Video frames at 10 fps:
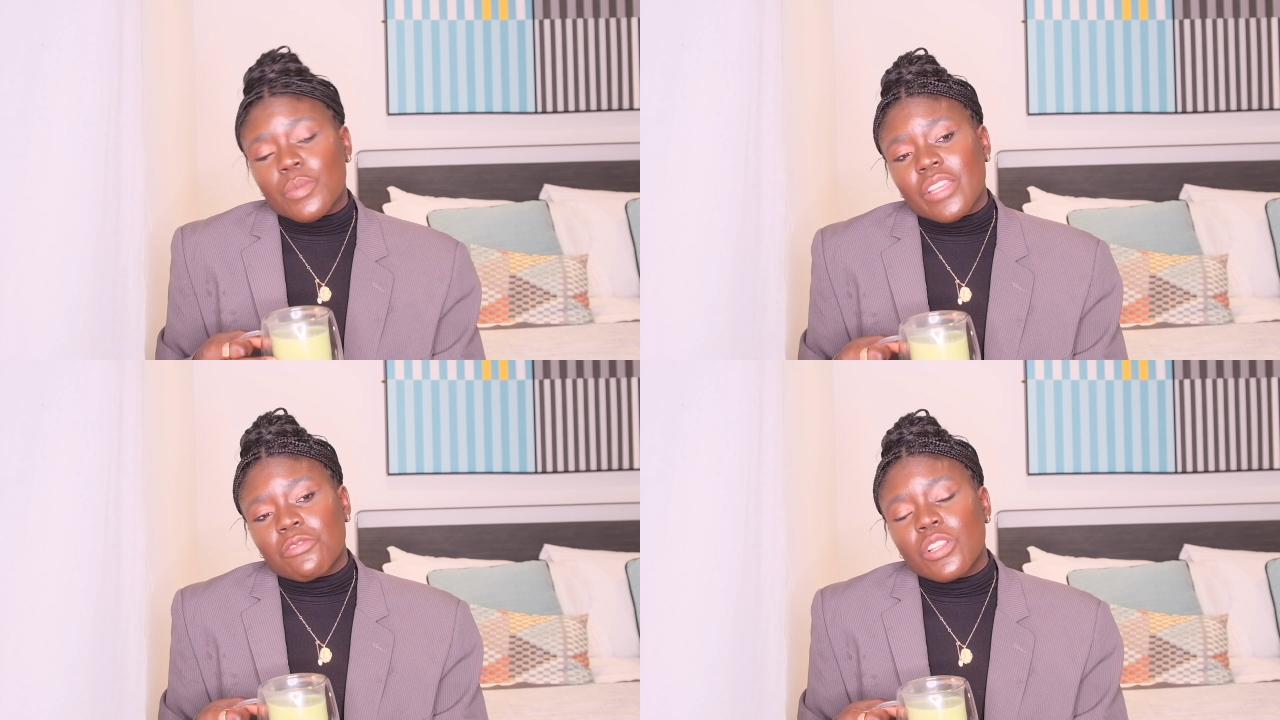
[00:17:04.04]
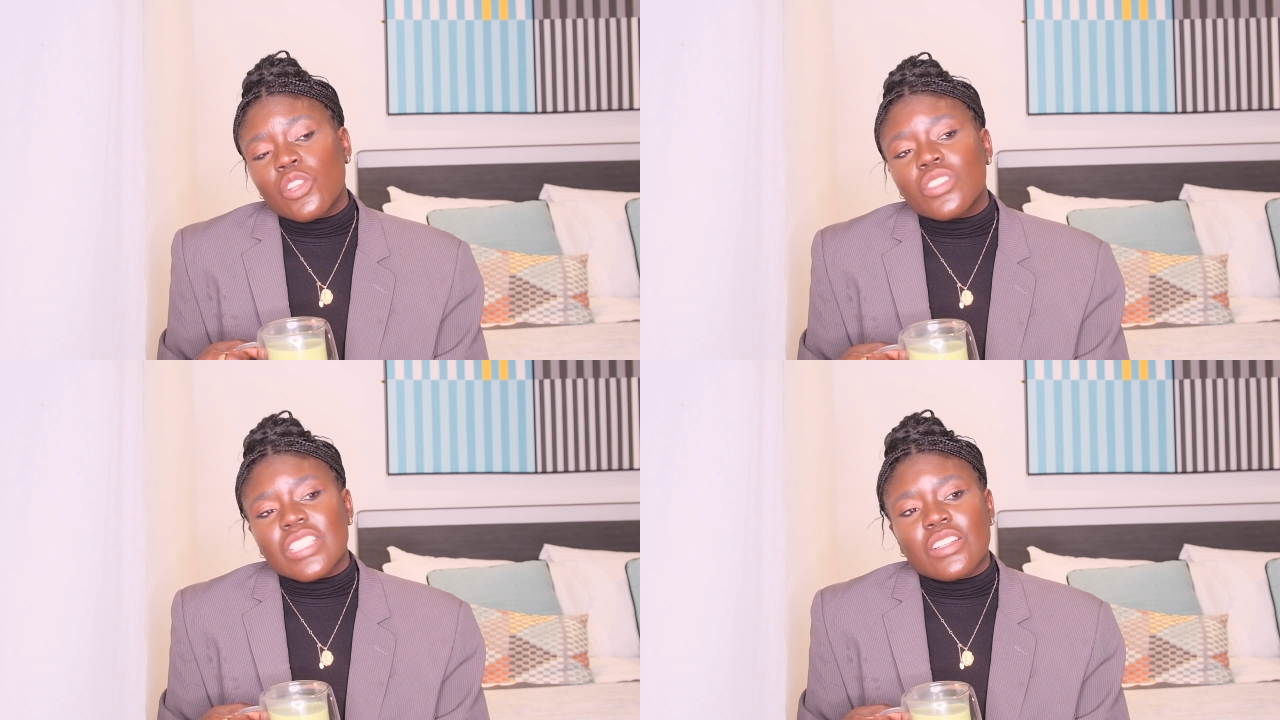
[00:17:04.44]
but if we
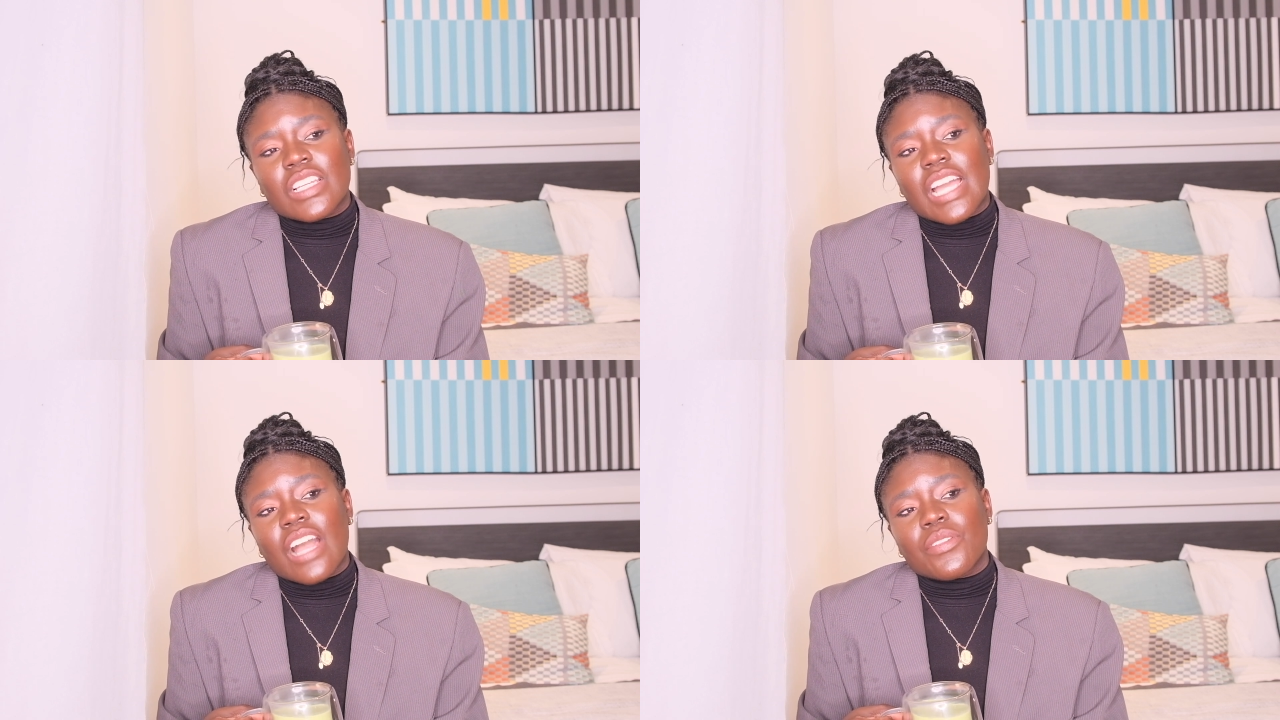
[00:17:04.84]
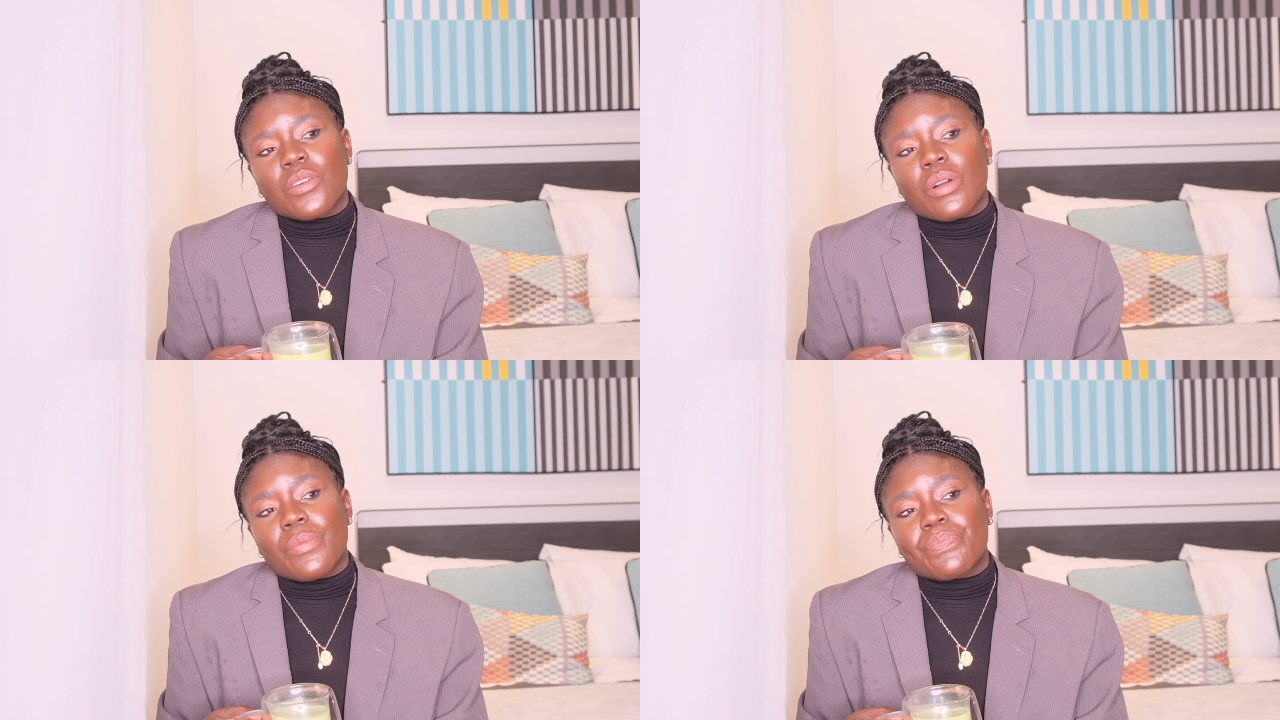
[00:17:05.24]
look down at how they
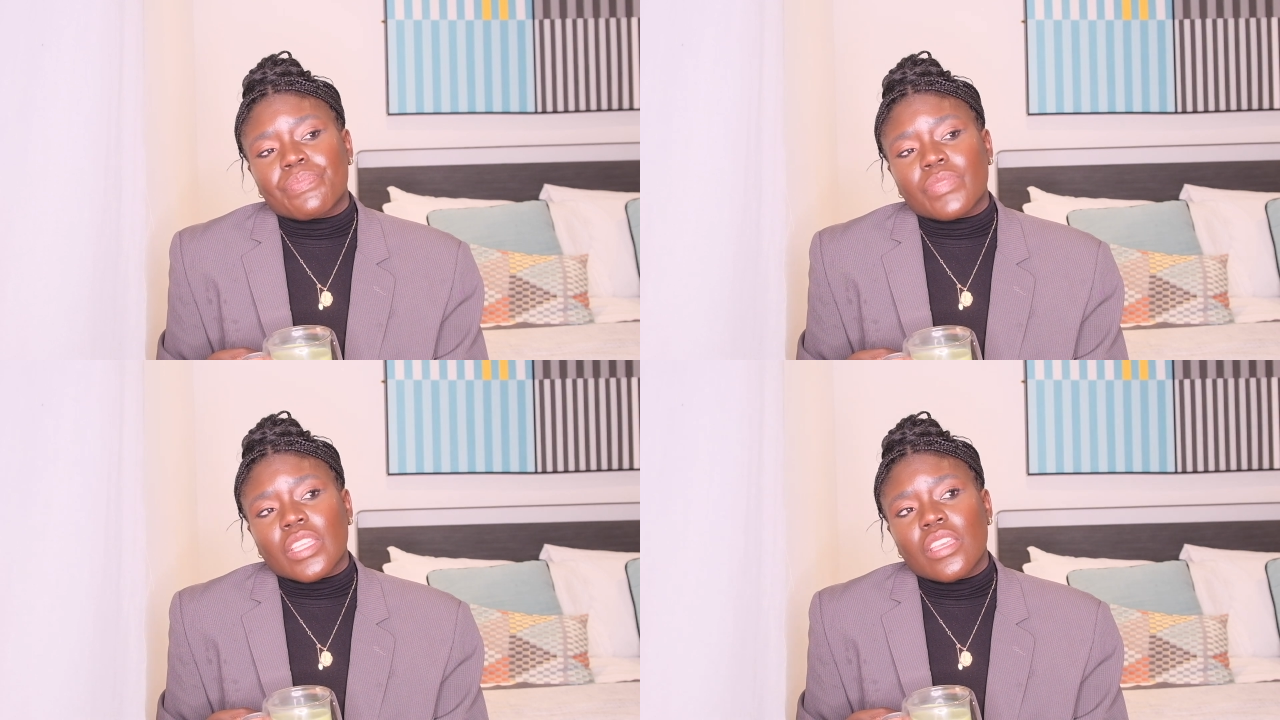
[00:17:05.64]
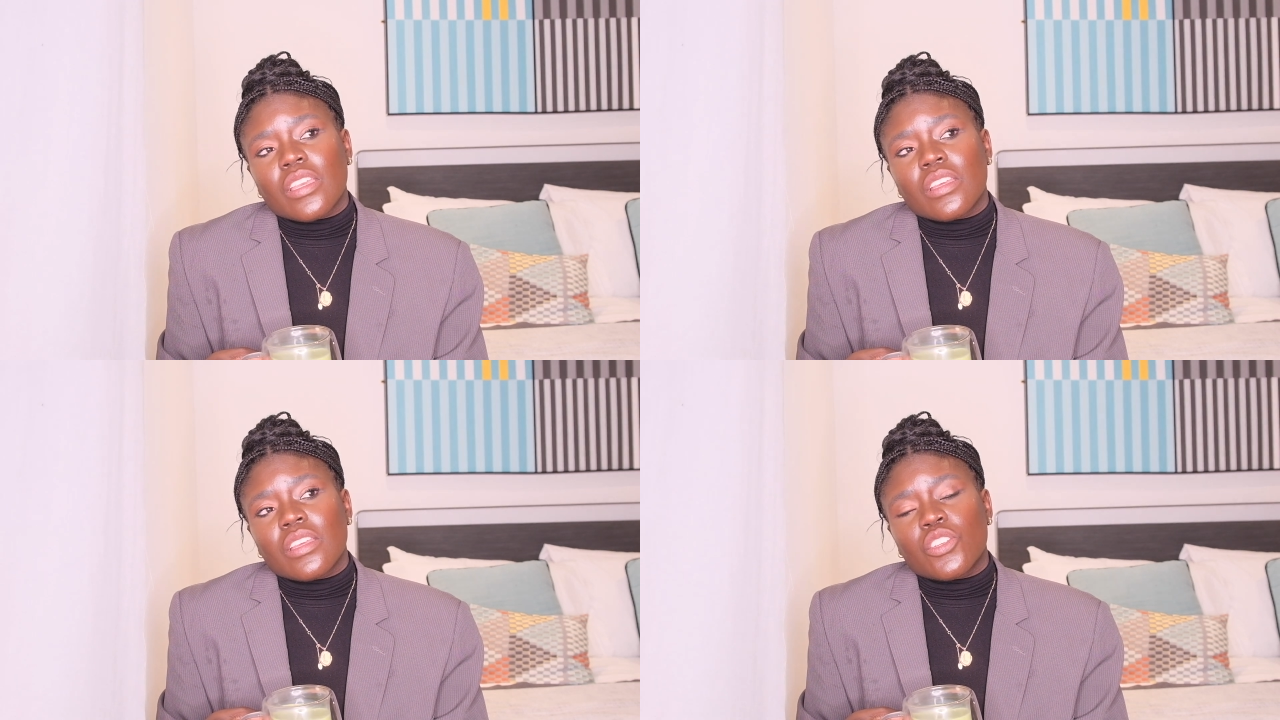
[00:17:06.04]
were,
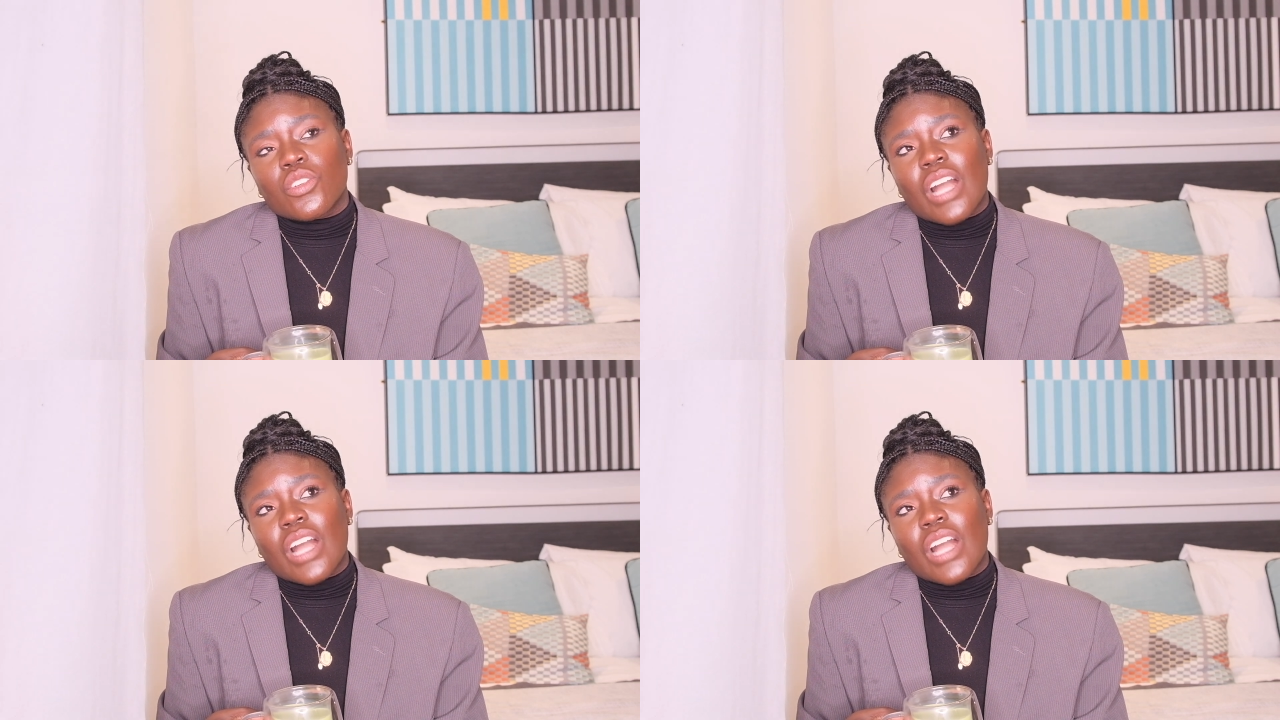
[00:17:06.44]
you know,